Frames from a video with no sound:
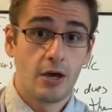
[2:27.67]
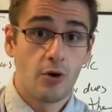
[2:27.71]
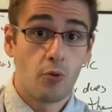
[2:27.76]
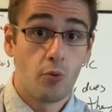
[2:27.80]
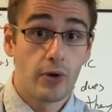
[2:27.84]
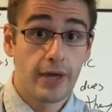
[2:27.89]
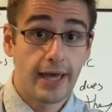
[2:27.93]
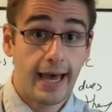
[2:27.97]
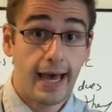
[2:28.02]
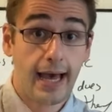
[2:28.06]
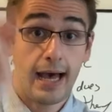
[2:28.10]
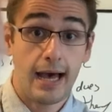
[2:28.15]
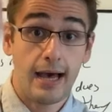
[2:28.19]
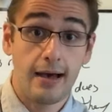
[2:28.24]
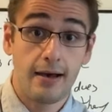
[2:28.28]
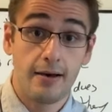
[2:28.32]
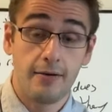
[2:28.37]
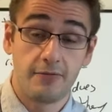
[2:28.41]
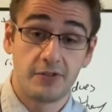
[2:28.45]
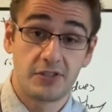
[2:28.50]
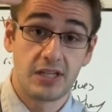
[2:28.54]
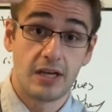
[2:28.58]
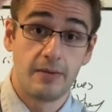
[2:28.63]
we
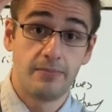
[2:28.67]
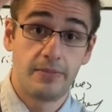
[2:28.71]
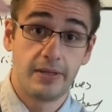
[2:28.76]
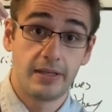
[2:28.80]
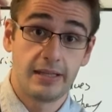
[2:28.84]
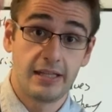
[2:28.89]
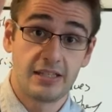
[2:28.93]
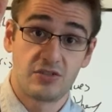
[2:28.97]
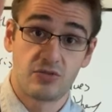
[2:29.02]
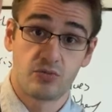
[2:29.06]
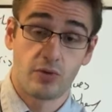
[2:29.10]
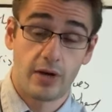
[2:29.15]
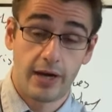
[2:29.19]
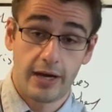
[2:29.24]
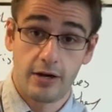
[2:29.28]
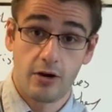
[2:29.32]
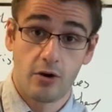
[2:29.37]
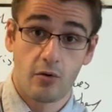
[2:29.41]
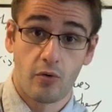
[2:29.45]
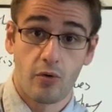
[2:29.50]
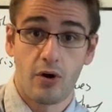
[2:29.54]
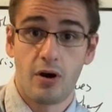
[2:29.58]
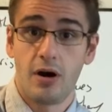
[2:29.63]
have something that's right
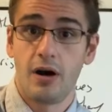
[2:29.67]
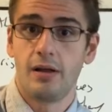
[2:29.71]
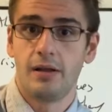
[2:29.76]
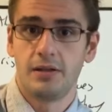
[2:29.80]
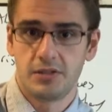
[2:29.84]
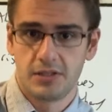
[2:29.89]
or wrong.